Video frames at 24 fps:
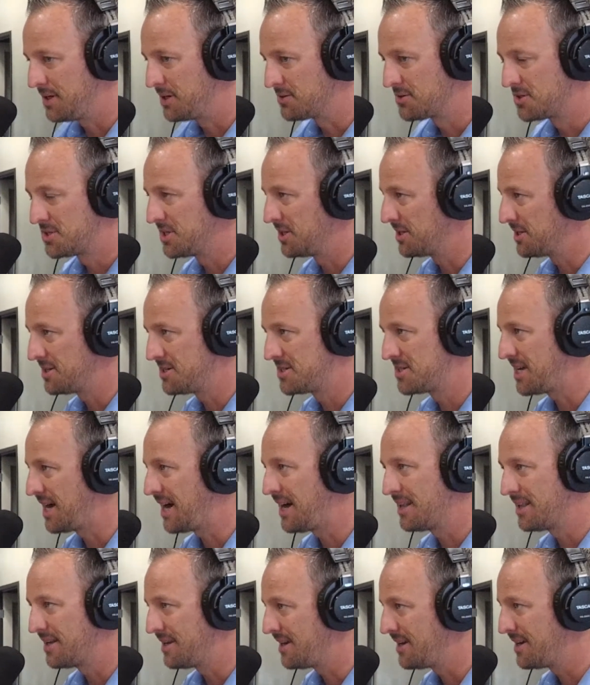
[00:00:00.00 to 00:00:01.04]
you know, Silly
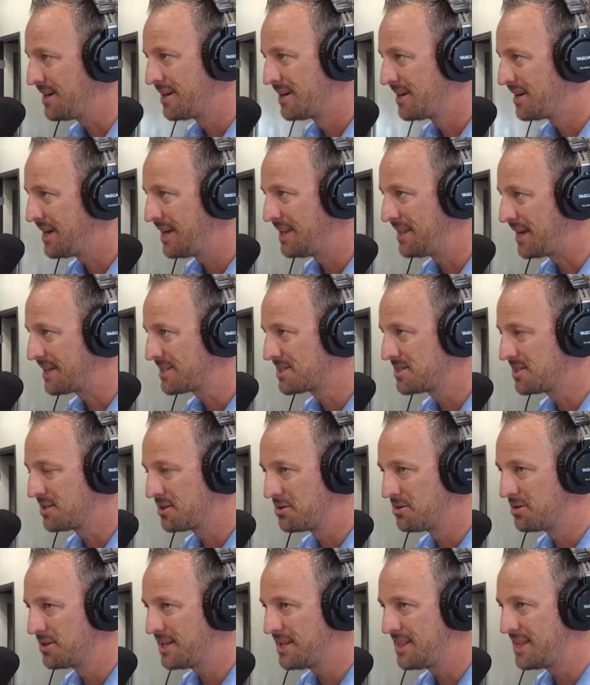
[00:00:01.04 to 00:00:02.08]
Sally, and that's
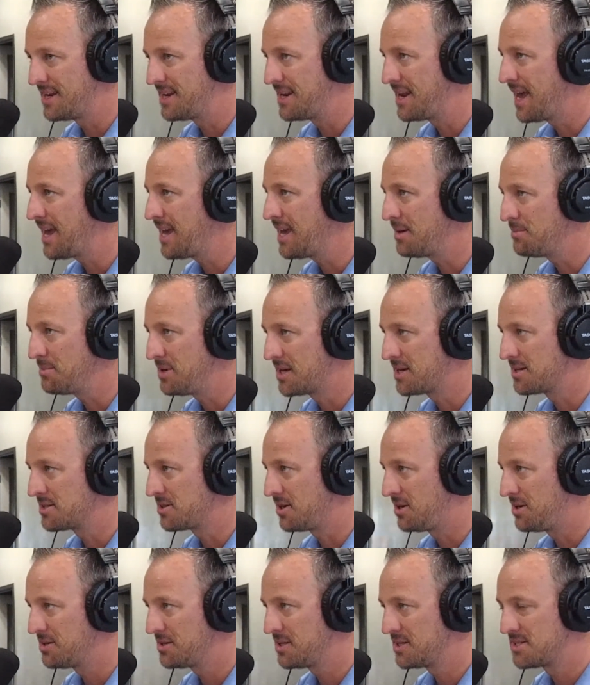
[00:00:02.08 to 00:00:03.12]
literally the name
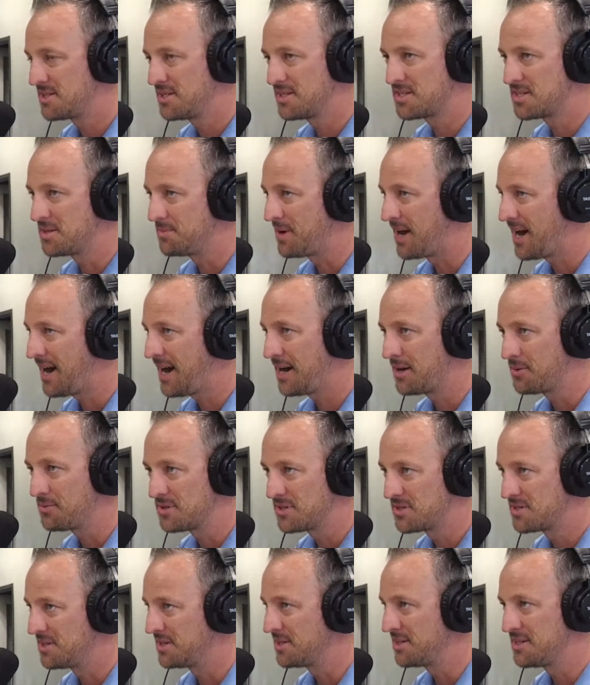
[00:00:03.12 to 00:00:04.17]
because all the system
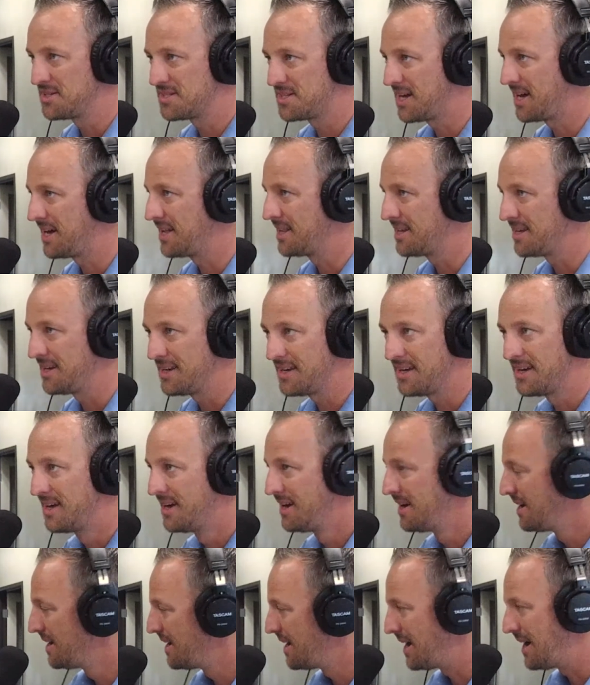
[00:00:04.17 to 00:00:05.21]
had was Silly
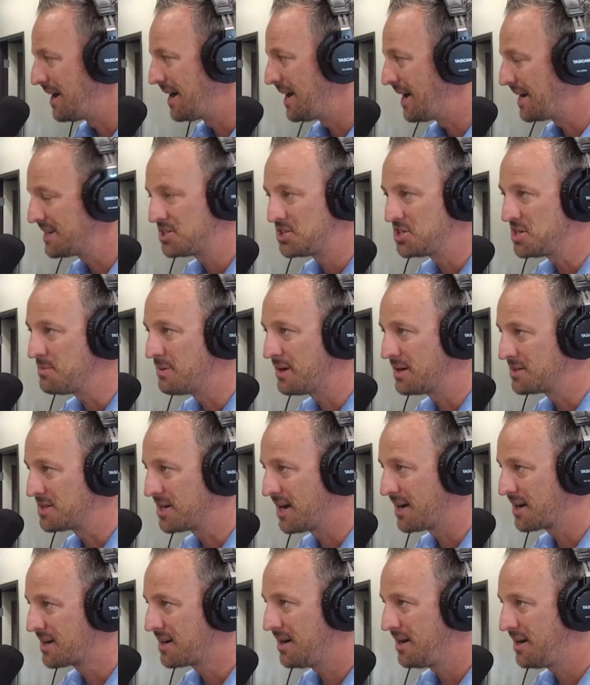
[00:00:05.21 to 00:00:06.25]
Sally uh,
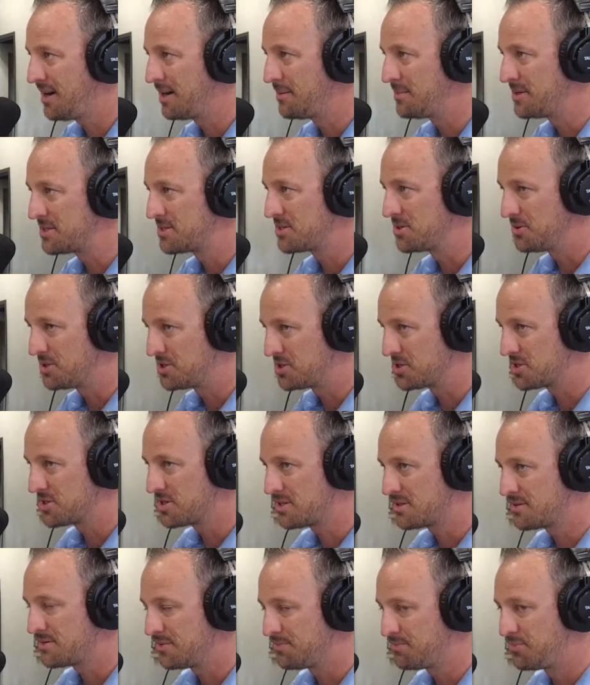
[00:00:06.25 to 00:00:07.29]
gmail dot com, and so it
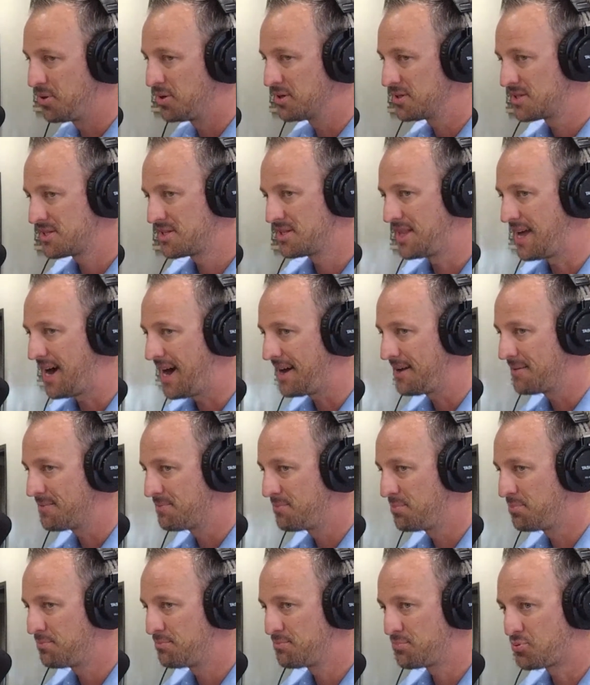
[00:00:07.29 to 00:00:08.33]
just puts
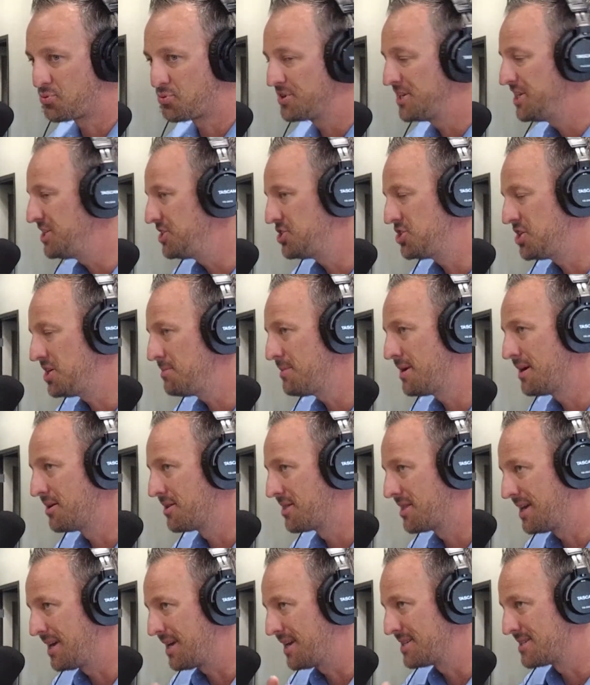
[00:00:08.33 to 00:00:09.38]
that
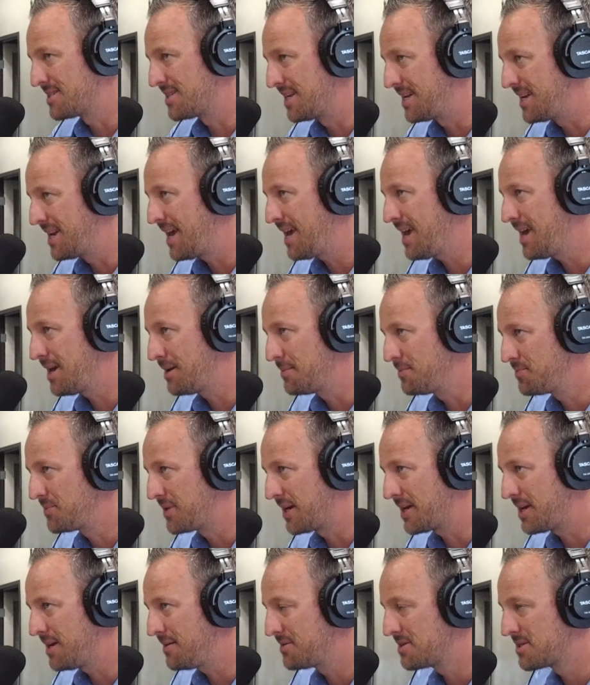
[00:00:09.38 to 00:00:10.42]
pre-Gmail thing as the
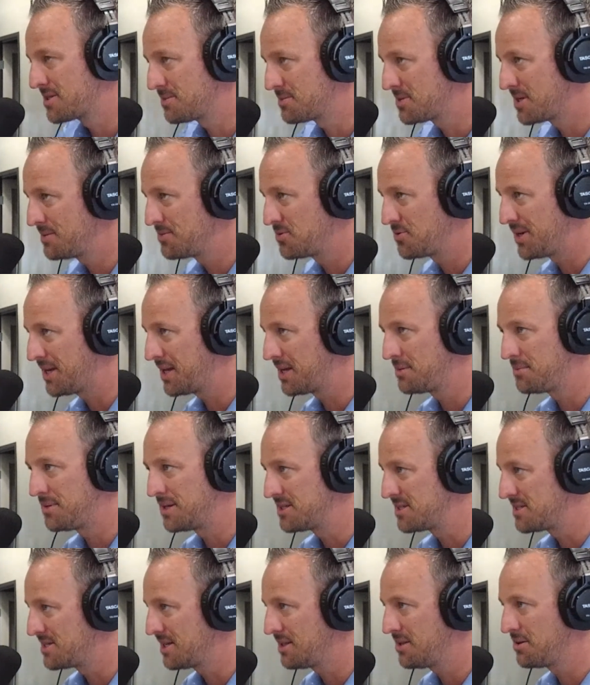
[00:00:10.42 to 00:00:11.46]
name. Like even sometimes we get
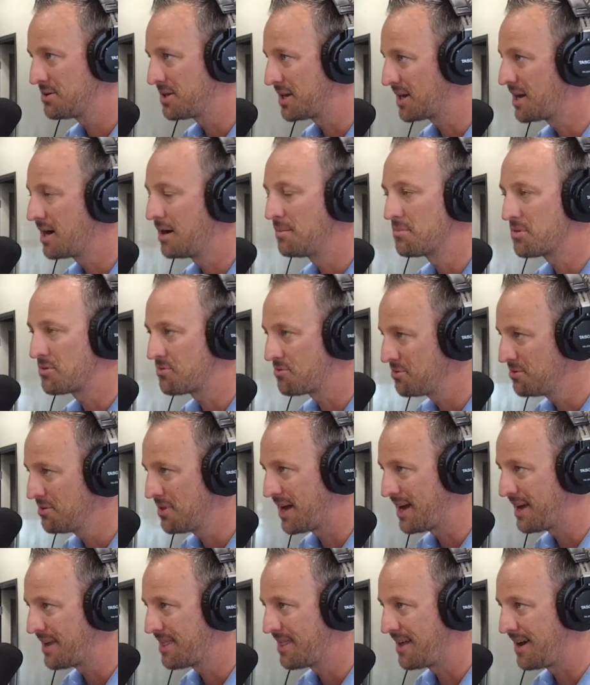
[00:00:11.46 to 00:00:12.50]
them on Zillow that come
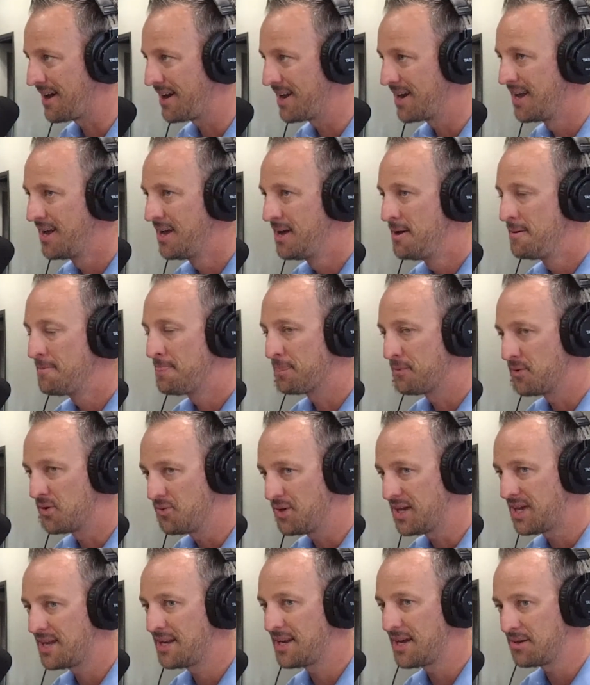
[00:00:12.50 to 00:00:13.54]
through like that,
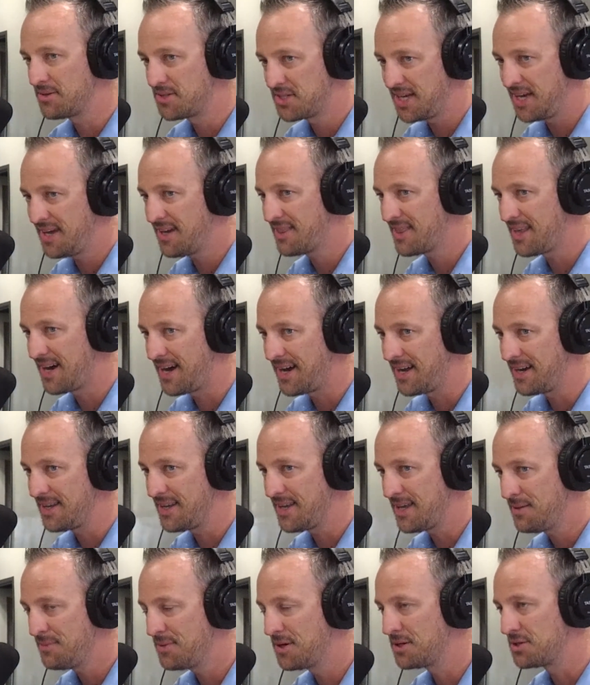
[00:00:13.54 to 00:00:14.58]
when we can now take
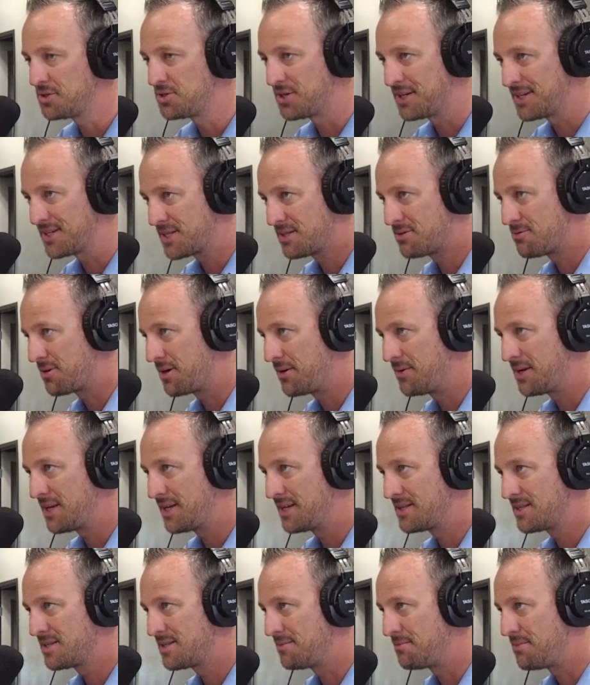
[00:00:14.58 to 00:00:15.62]
that email address, throw
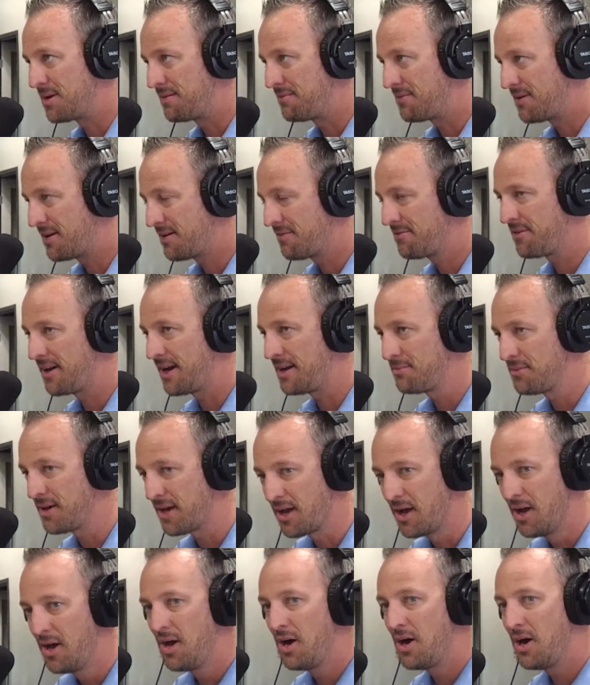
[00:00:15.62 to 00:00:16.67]
it into BeenVerified and
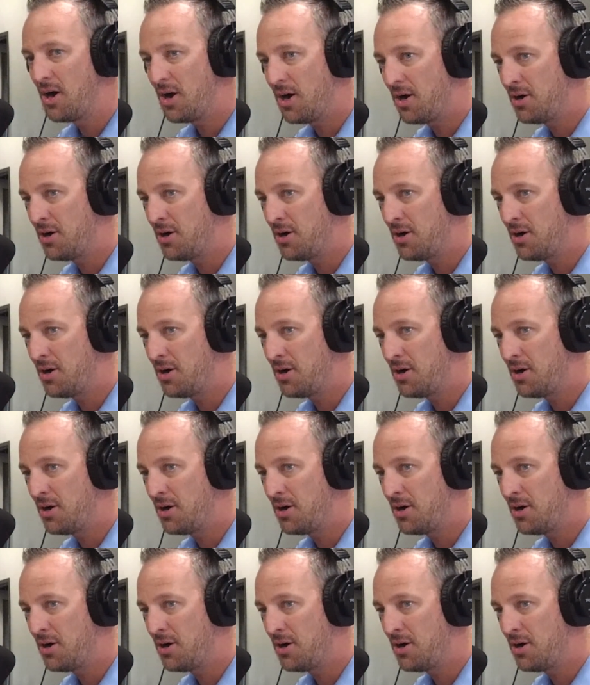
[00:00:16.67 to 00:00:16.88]
be like,